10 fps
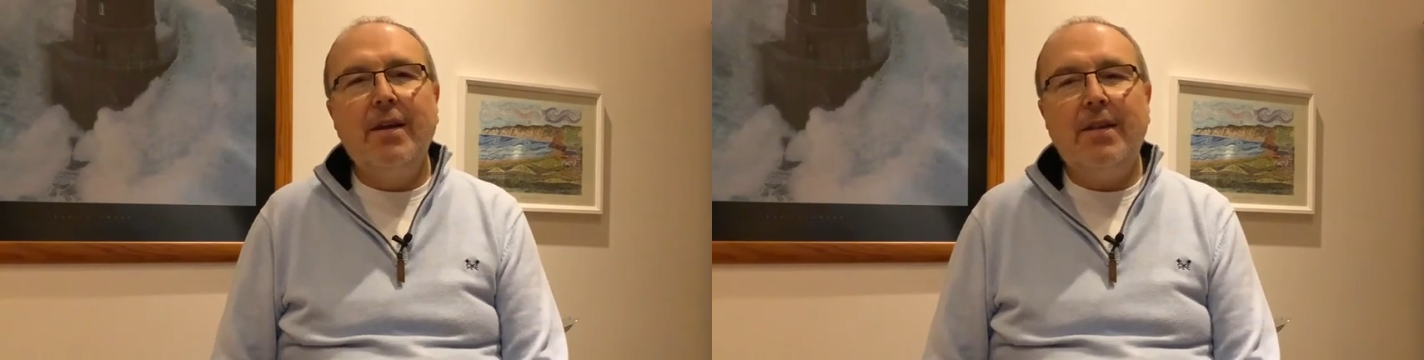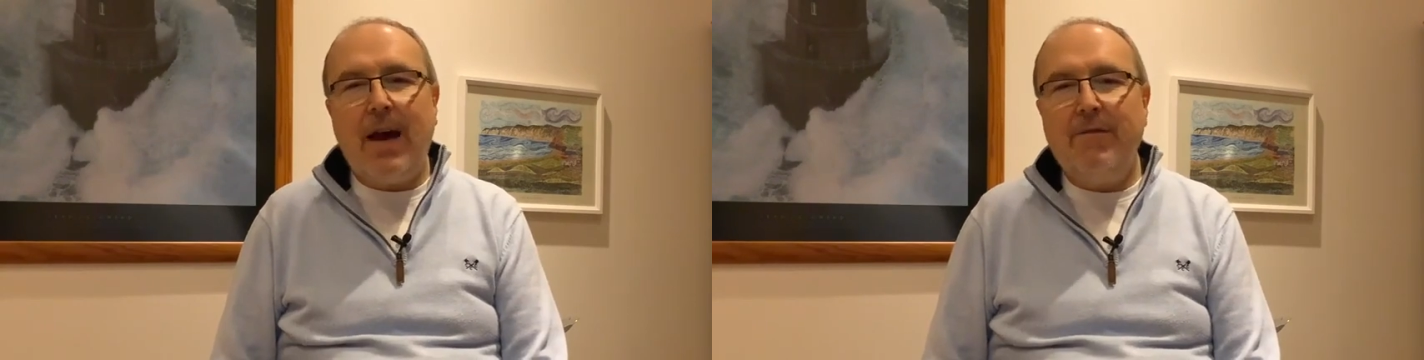
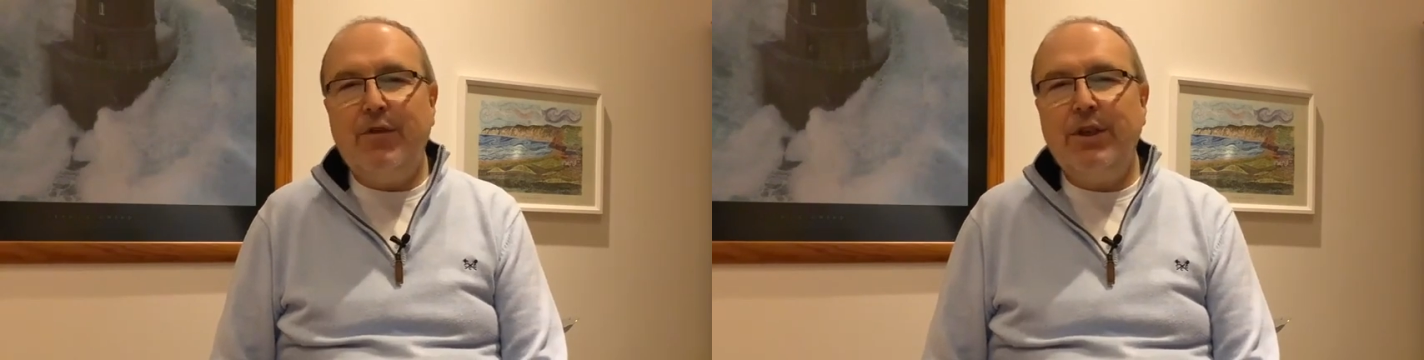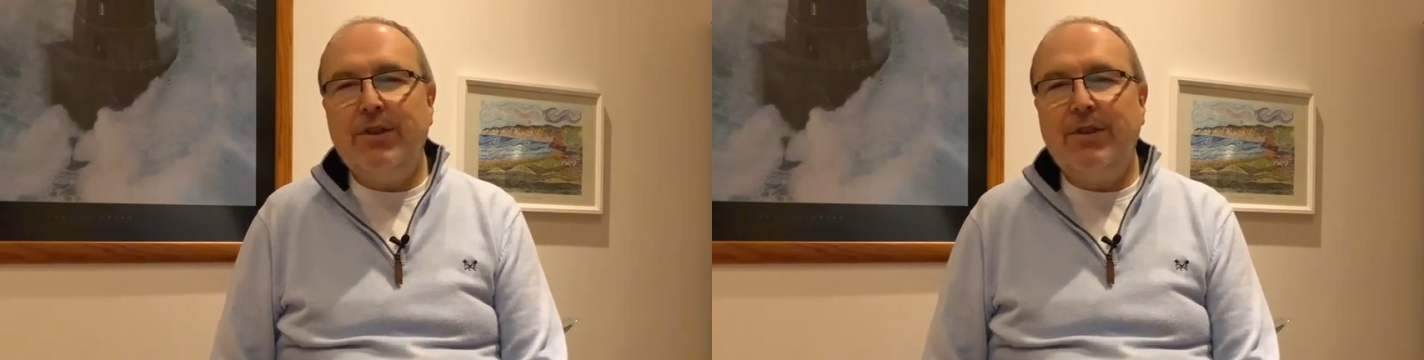That
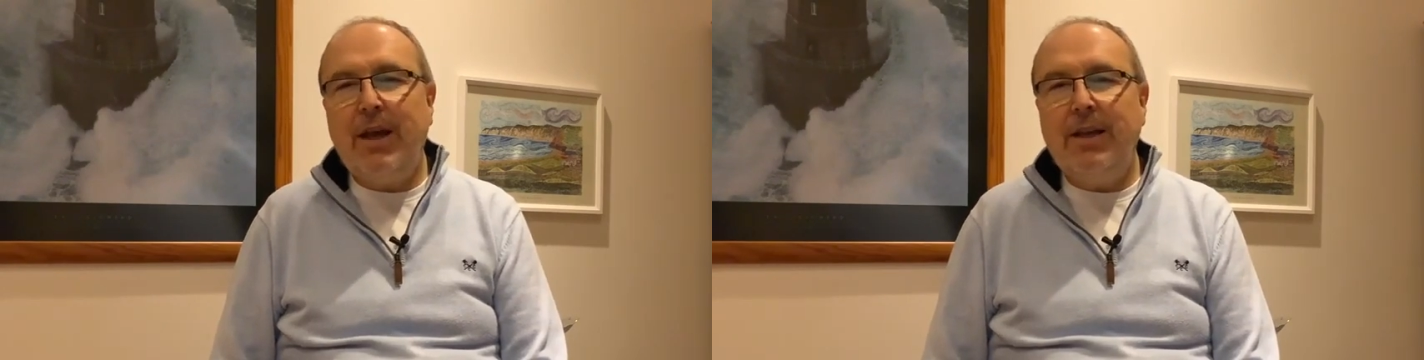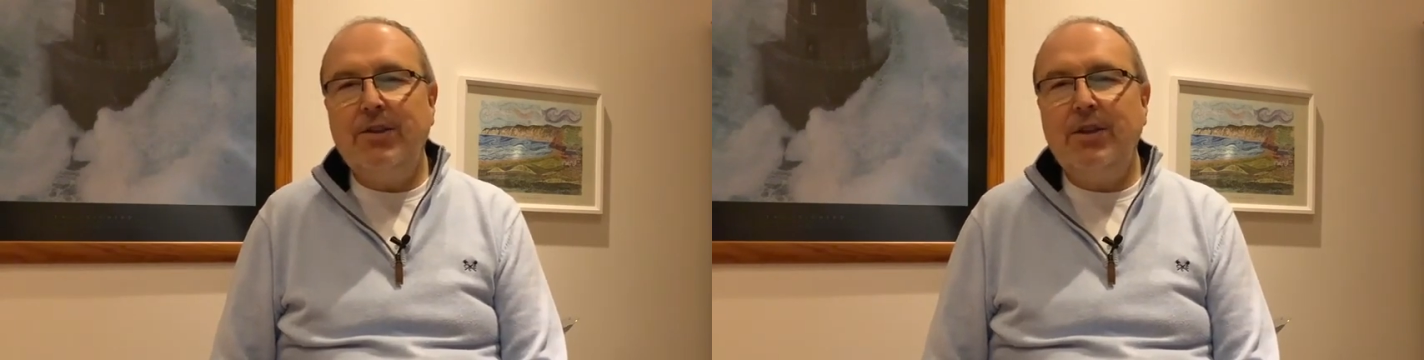verse
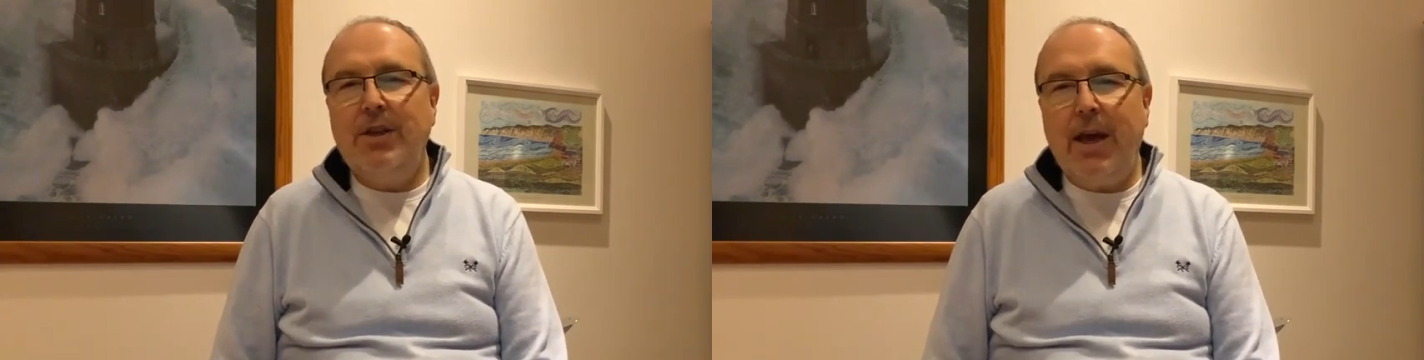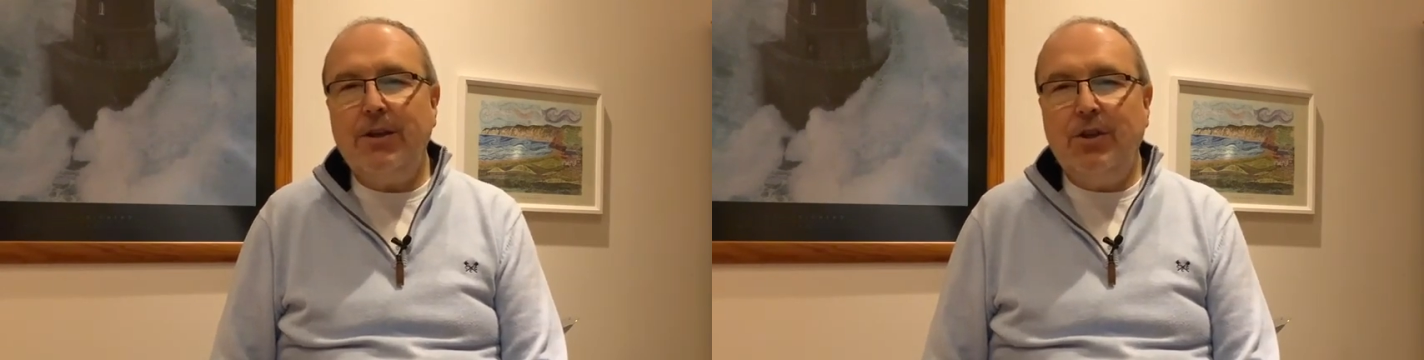says,
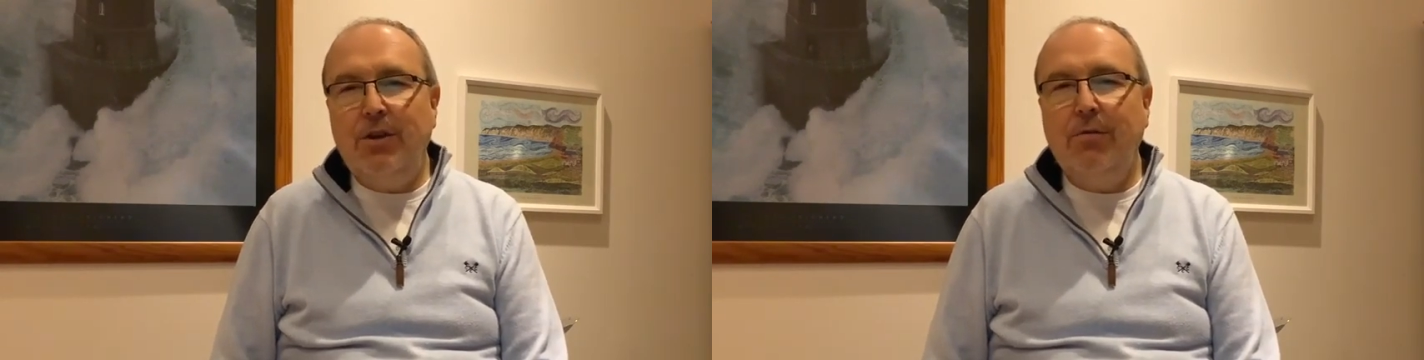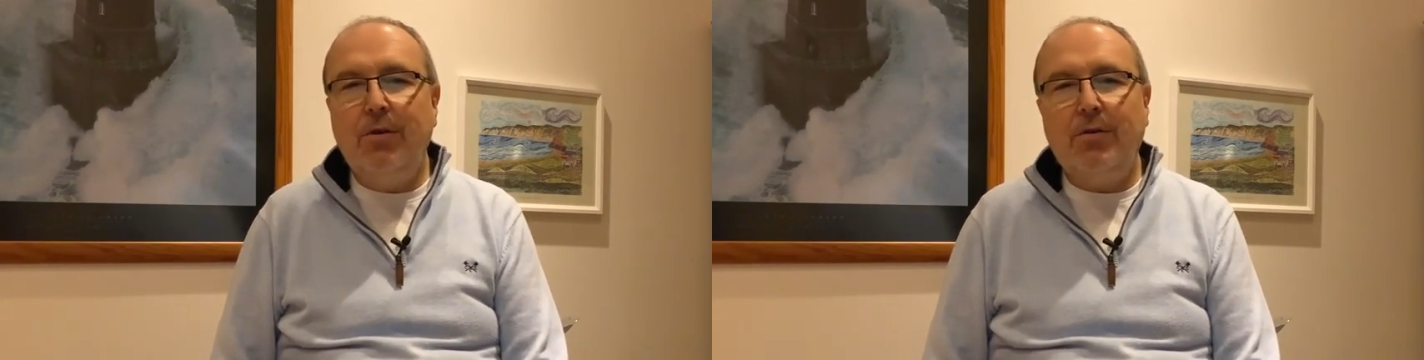Yet
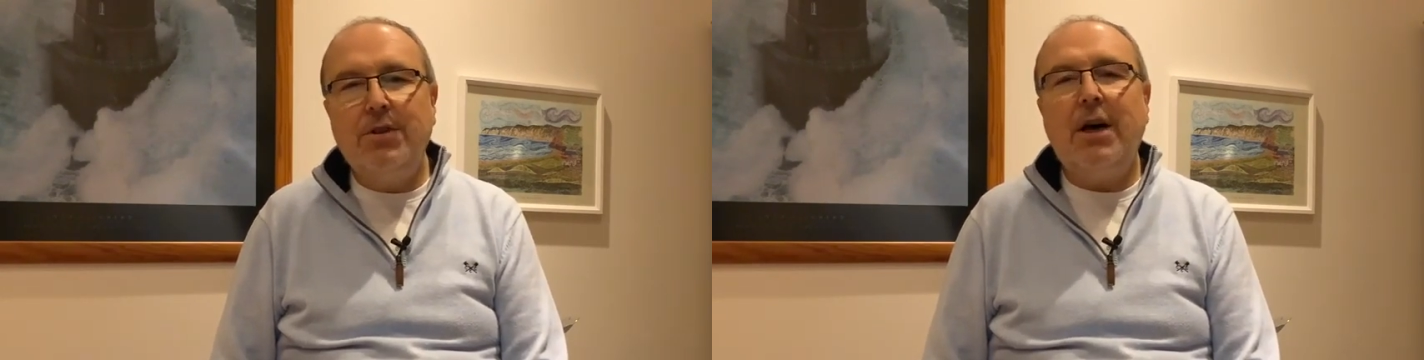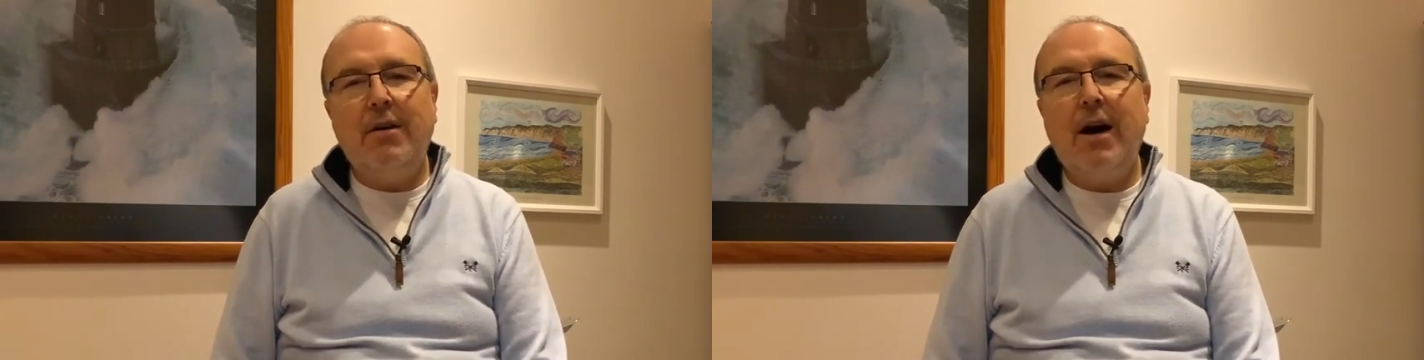you, Lord,
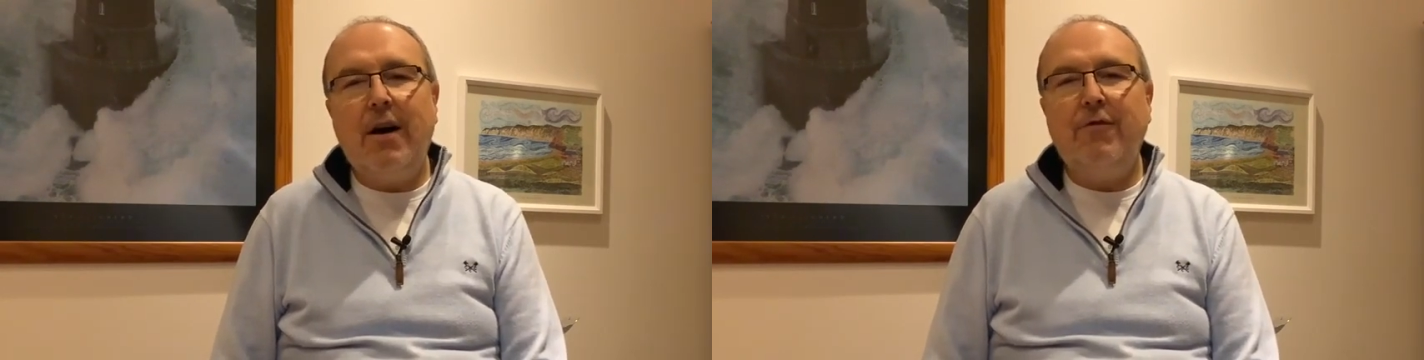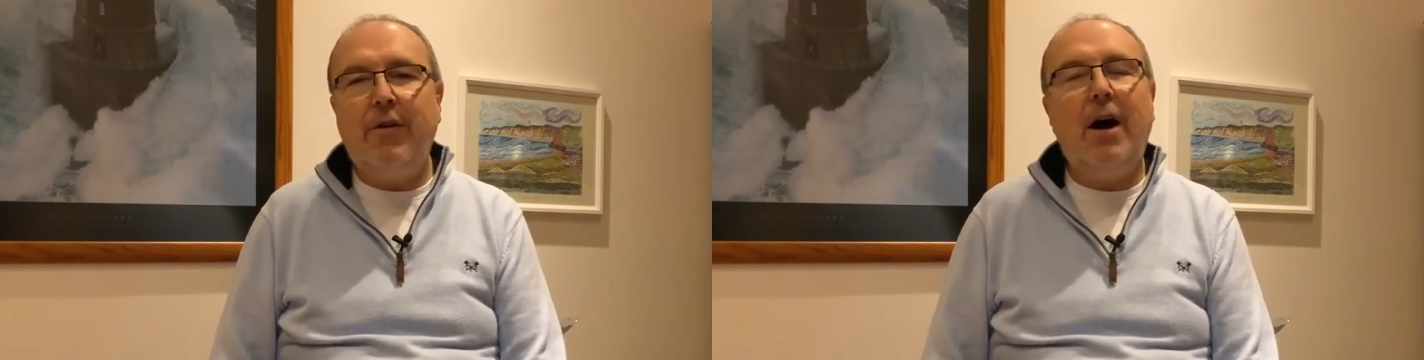are
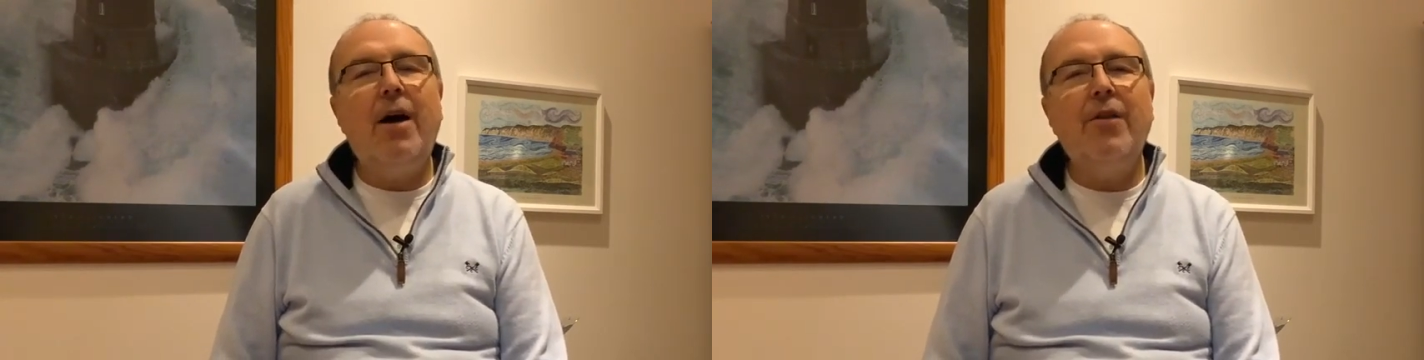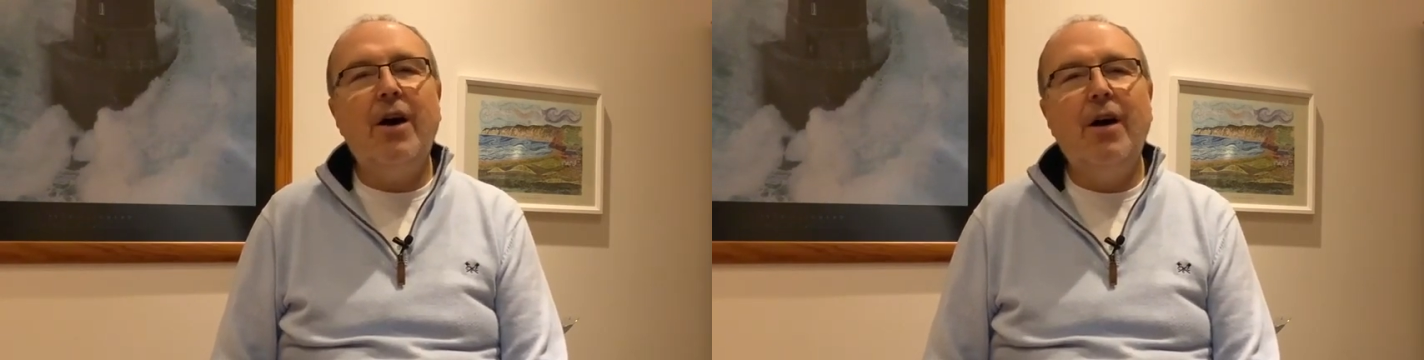our
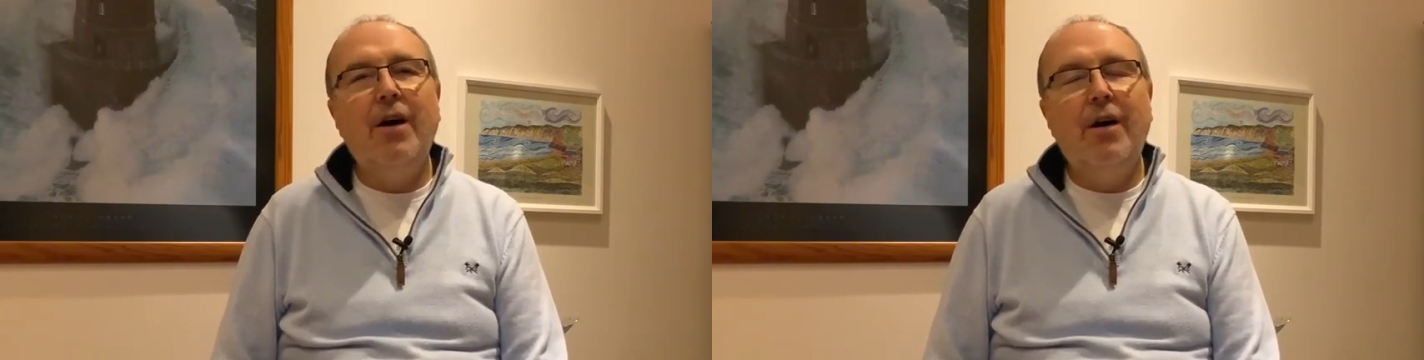Father.